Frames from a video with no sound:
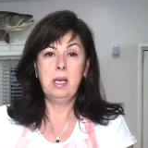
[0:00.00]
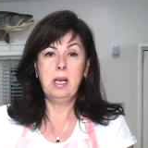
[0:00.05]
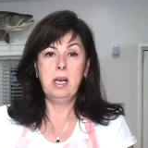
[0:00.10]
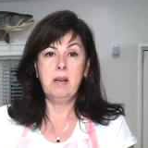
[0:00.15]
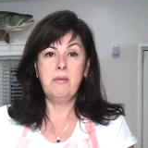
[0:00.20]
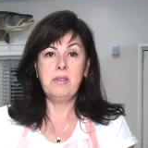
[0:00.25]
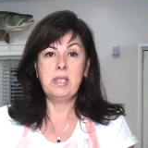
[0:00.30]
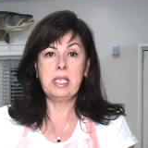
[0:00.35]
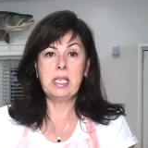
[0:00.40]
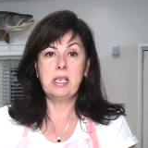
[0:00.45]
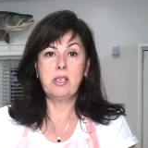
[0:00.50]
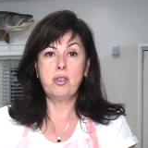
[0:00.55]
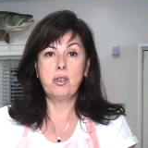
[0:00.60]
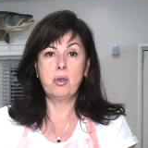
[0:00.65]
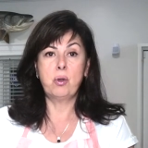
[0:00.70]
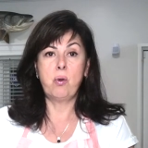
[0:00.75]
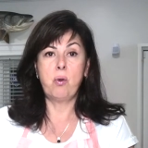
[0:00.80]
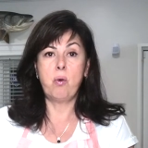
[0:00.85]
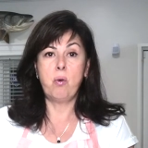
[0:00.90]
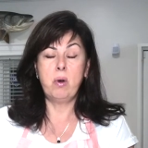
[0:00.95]
of
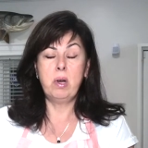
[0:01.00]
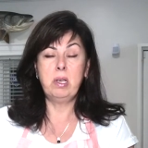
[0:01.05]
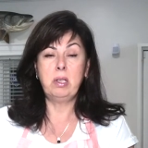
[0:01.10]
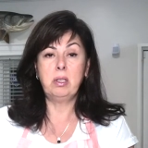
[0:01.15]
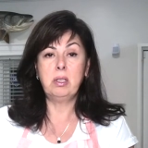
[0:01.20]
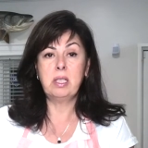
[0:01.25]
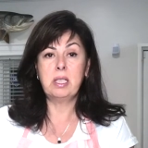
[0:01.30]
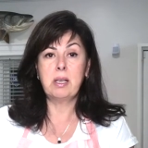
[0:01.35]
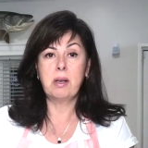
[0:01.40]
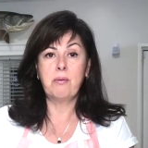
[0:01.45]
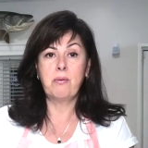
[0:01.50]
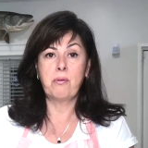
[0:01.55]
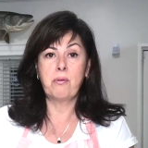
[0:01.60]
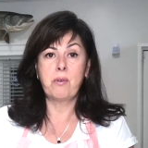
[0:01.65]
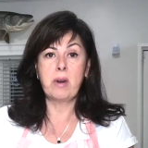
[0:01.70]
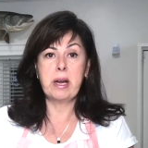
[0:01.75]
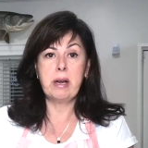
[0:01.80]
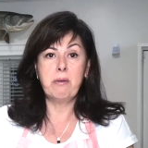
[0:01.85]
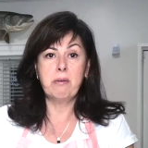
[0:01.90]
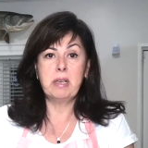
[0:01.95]
essential oils,
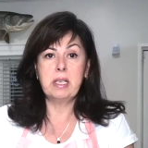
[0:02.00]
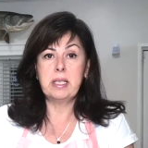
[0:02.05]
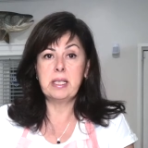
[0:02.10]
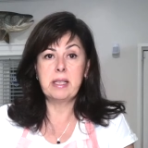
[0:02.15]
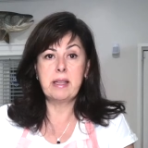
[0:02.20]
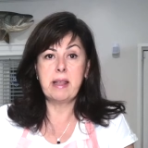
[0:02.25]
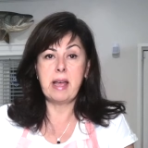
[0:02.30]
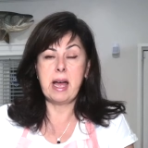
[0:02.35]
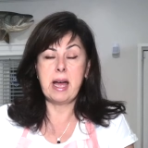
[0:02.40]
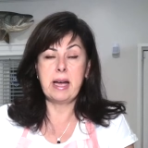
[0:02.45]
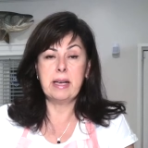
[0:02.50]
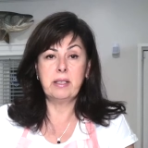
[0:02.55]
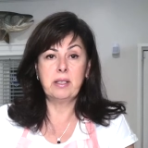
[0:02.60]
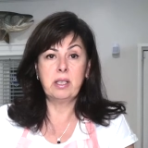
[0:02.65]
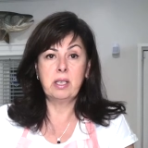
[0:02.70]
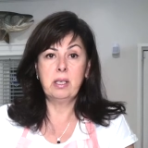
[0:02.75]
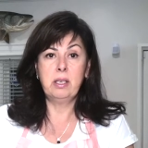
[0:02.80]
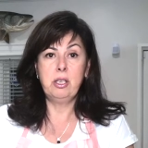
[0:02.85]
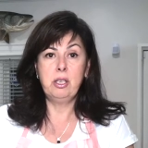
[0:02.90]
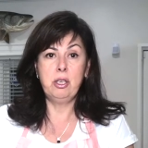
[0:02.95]
fragrance that
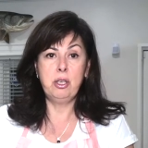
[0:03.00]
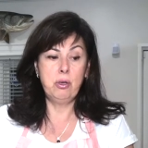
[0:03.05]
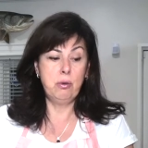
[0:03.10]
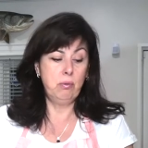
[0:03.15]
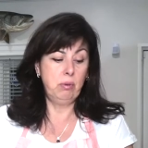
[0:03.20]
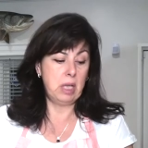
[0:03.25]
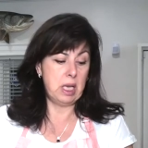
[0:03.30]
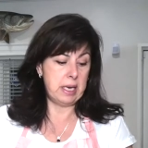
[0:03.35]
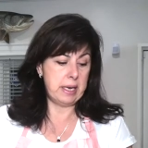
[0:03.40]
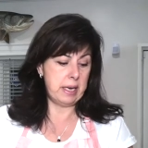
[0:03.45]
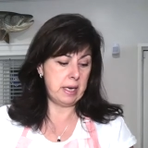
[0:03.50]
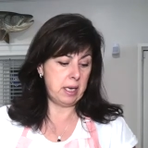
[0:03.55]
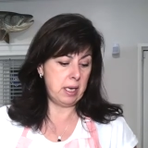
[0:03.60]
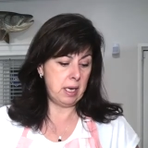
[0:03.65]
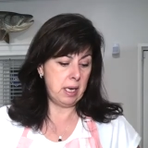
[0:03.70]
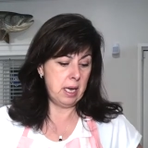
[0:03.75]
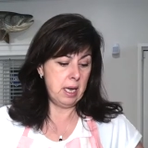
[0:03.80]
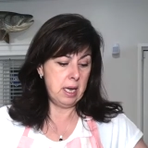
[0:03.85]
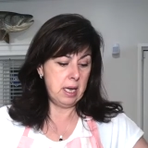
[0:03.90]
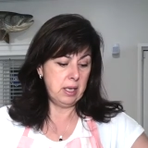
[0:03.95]
you like.
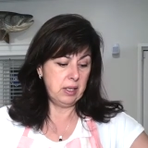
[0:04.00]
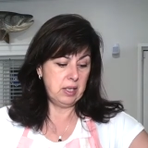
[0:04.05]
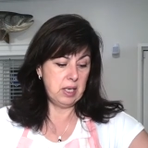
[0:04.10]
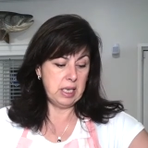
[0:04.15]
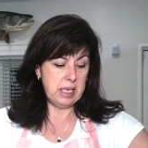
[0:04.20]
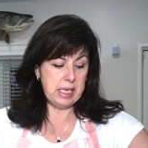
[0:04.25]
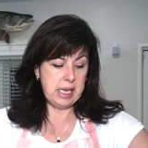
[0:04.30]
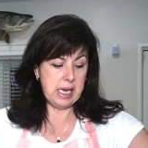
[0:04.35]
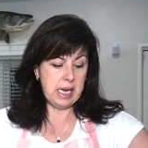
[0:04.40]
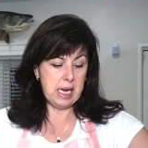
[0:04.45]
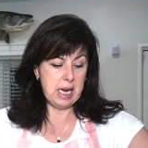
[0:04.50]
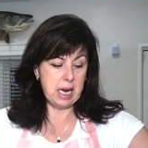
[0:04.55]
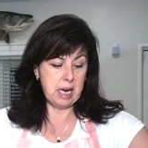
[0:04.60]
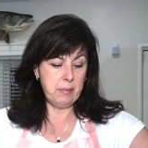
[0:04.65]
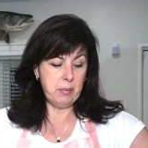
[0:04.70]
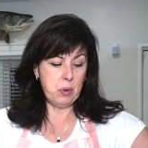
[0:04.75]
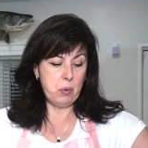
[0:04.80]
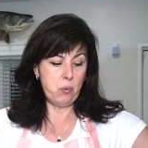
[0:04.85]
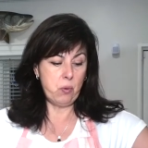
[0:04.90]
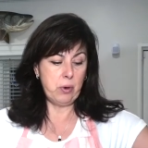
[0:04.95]
Today
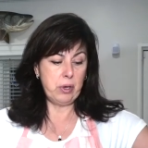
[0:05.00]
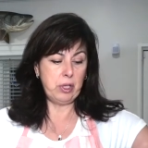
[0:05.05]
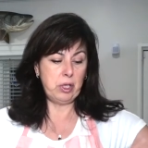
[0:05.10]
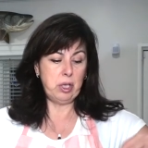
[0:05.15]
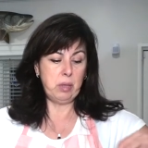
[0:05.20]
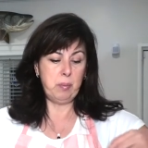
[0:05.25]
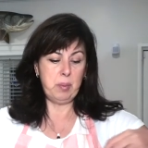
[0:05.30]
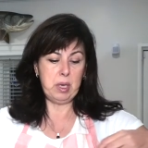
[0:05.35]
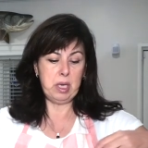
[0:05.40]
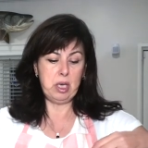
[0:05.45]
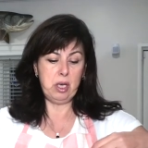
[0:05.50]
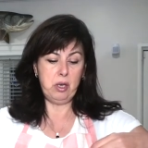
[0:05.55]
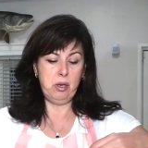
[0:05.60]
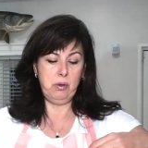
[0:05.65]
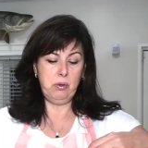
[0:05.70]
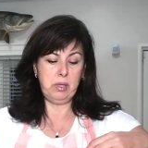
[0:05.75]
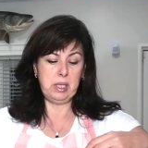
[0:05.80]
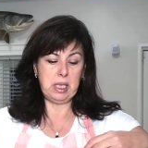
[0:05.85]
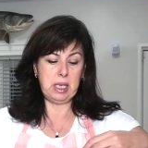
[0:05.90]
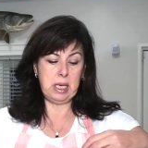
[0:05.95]
I'm going to be
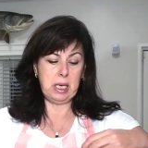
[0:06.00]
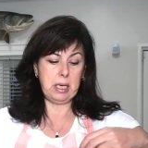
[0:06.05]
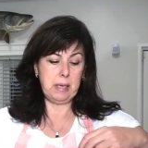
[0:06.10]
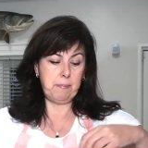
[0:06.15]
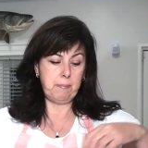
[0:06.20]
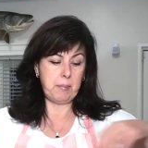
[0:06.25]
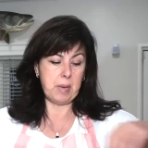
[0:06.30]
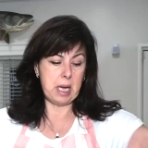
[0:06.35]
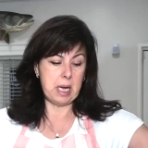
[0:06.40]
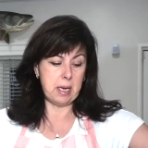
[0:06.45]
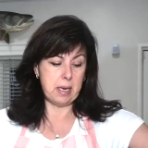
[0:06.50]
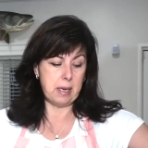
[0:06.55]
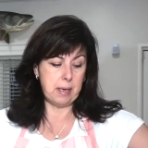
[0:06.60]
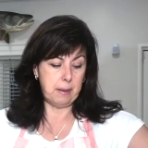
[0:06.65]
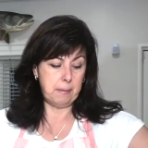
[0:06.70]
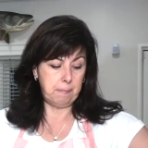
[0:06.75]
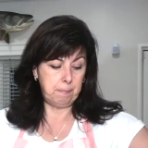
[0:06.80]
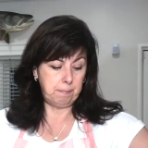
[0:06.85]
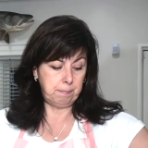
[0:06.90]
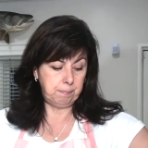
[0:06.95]
using,
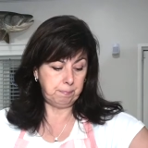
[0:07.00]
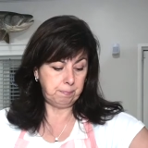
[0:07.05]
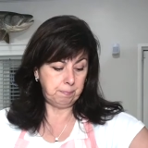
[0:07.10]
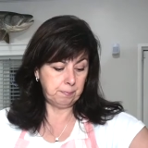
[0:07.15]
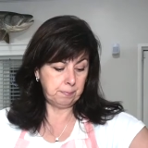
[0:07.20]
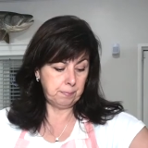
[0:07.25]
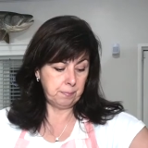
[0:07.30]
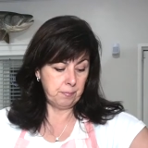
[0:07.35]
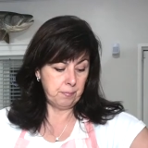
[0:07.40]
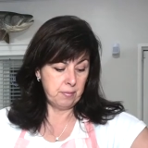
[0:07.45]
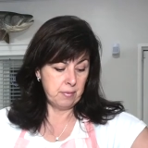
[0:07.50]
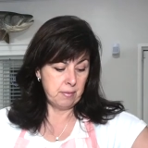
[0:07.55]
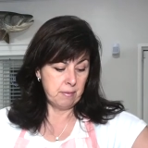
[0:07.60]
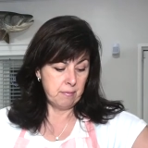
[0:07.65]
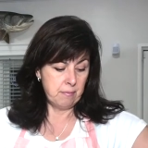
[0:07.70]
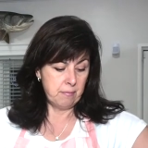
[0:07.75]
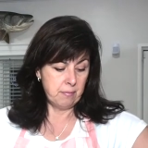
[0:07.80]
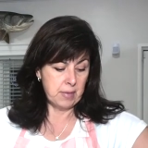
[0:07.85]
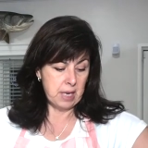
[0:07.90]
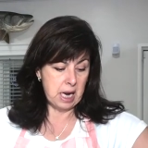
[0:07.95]
um,
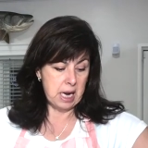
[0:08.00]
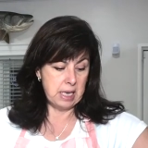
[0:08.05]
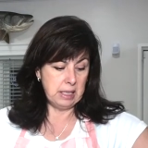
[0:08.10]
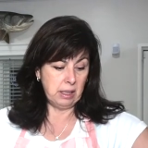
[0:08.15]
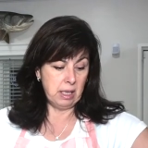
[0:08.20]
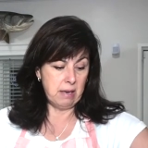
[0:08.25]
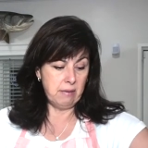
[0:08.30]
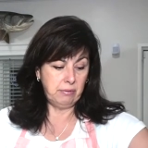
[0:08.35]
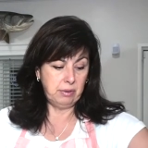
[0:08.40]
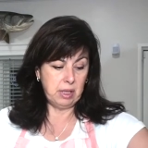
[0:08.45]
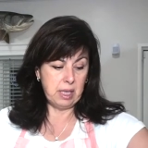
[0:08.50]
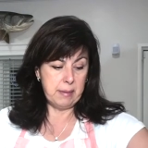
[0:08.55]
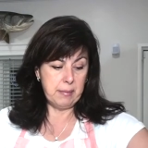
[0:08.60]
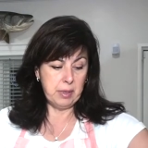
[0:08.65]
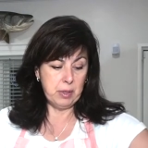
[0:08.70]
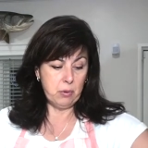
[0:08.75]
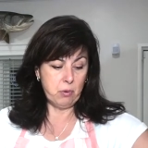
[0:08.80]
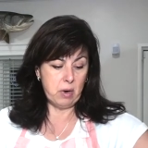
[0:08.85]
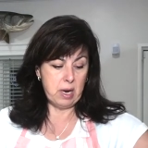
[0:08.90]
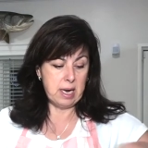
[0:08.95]
I love
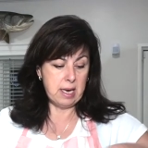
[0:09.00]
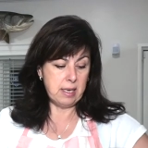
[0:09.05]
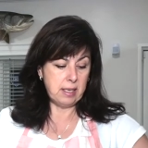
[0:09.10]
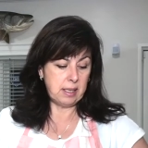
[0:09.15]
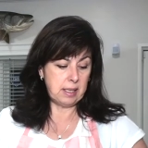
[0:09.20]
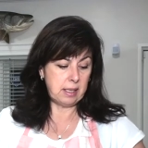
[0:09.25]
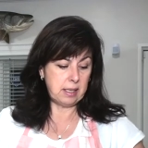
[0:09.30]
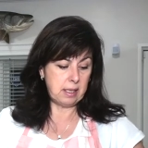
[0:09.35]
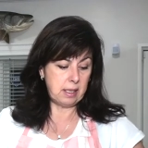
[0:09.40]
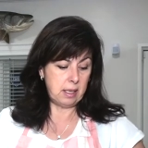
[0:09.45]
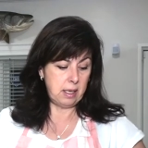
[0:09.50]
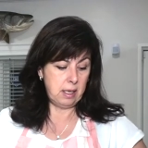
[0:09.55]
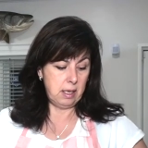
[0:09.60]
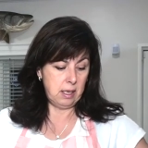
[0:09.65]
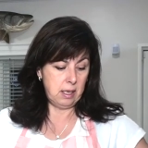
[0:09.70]
lemongrass,